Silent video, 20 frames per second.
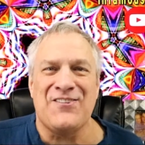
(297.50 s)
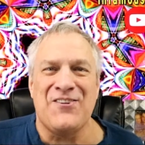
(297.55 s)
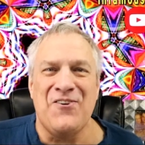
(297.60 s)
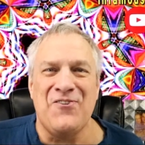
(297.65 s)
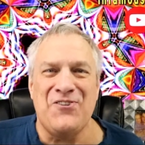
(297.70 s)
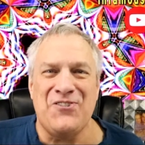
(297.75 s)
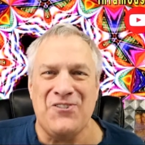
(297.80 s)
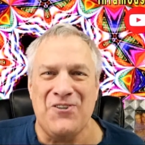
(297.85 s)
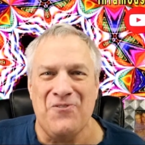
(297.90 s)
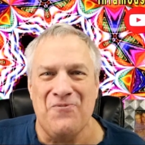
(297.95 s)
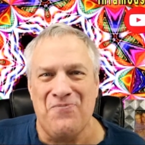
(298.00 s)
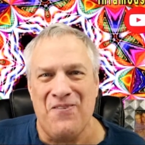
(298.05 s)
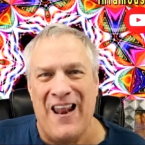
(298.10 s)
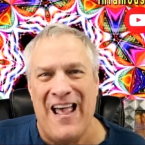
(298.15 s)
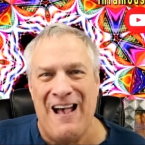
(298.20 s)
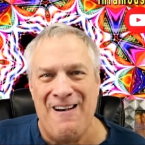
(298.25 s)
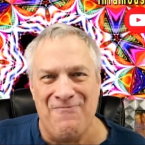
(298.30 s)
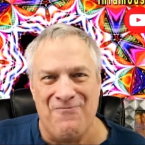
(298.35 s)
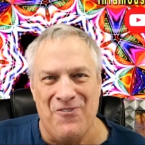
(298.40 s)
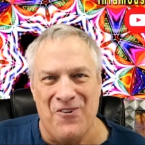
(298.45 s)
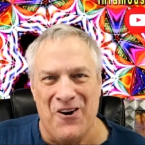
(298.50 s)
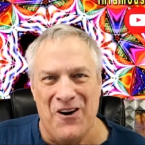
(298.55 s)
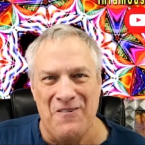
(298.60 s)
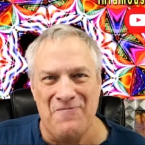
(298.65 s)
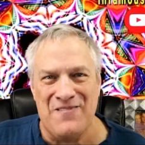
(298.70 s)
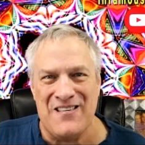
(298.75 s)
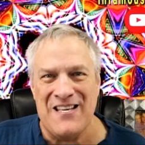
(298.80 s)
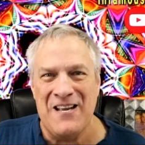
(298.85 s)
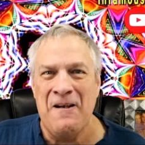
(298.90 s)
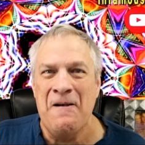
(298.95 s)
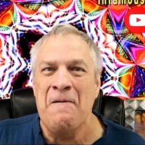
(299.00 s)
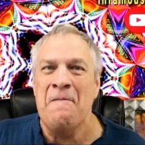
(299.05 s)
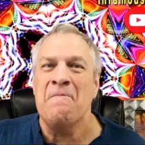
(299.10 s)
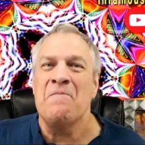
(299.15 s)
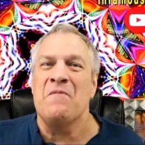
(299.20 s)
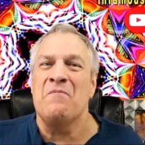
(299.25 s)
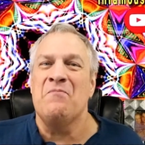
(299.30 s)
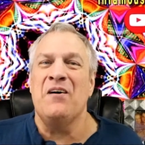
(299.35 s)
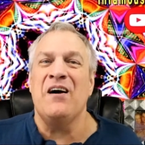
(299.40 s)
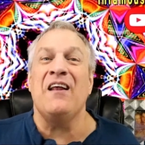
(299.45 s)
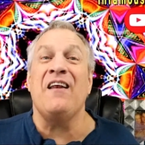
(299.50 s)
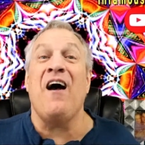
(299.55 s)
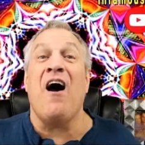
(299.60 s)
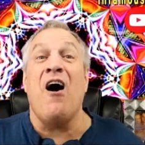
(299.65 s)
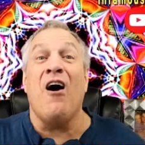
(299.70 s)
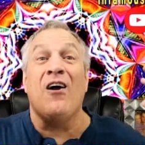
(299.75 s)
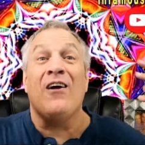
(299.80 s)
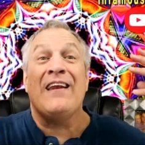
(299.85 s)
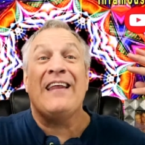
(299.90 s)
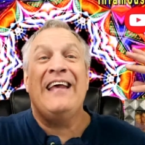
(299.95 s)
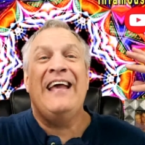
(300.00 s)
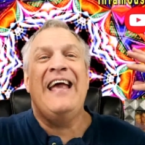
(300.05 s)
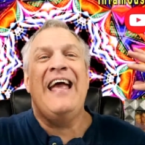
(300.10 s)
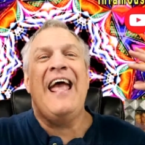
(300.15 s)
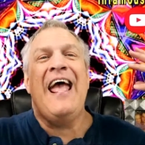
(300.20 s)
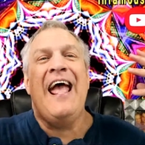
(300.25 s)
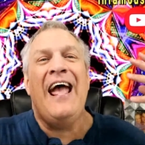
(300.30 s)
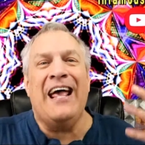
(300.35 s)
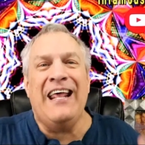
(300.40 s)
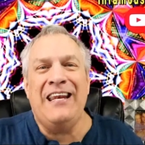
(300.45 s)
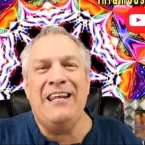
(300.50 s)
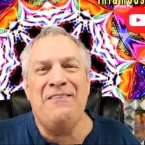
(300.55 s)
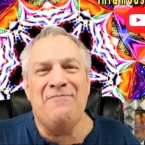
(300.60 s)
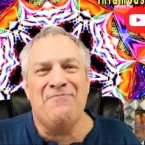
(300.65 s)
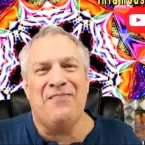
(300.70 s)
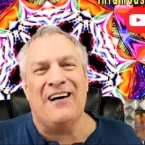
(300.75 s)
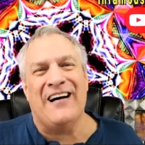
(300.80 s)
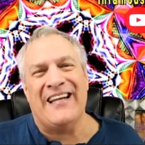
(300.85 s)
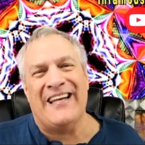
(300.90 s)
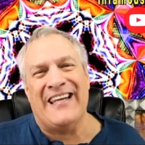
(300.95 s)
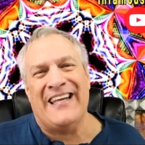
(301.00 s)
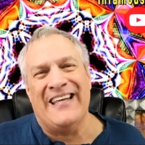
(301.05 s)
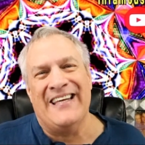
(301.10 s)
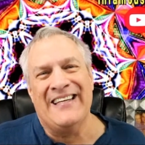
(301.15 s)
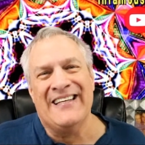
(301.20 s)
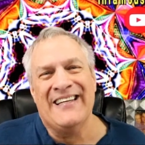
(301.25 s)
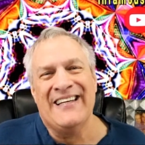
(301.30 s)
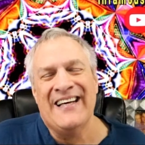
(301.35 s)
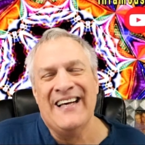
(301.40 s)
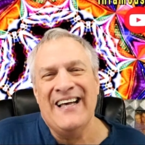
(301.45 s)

social platforms, but hardly anybody